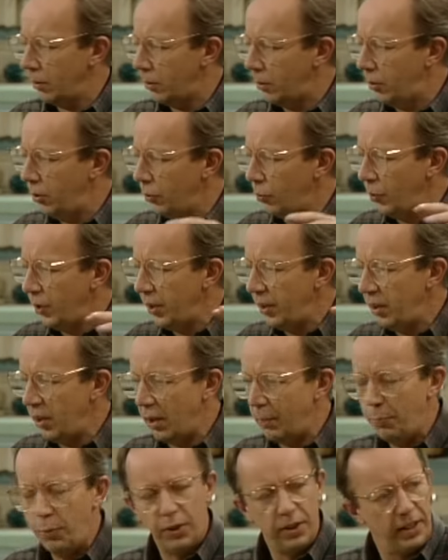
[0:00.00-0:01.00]
Could we uh,
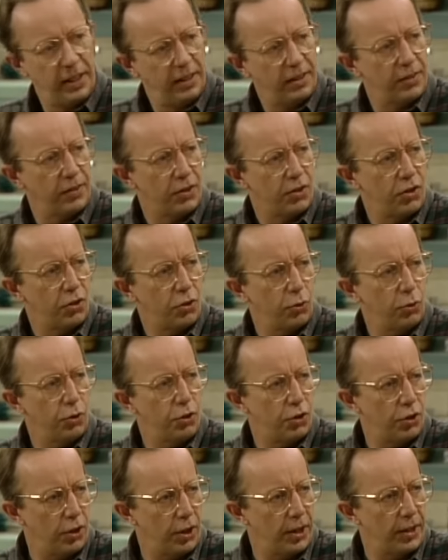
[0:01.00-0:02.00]
put an end to the stooge
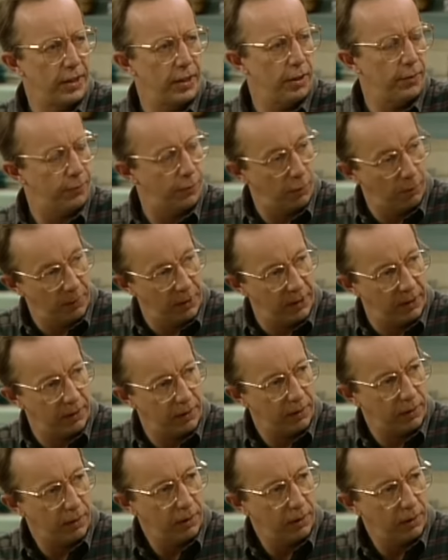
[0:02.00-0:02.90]
talk here for a minute?